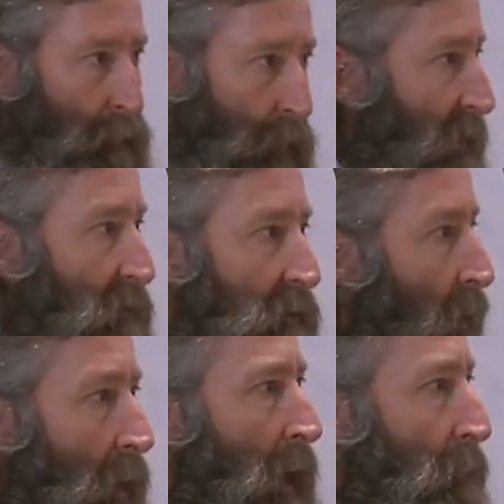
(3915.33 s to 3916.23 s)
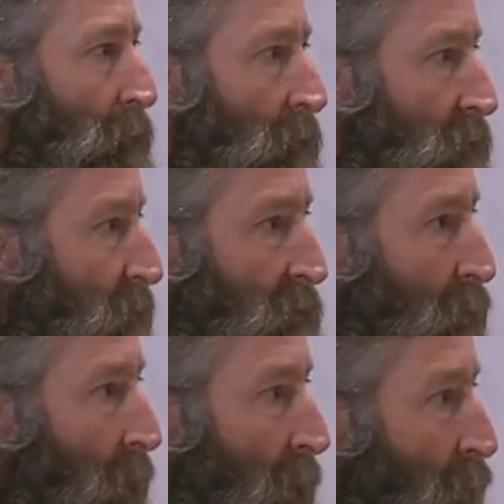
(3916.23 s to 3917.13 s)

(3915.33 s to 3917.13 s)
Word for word: prices go up. It's just the way it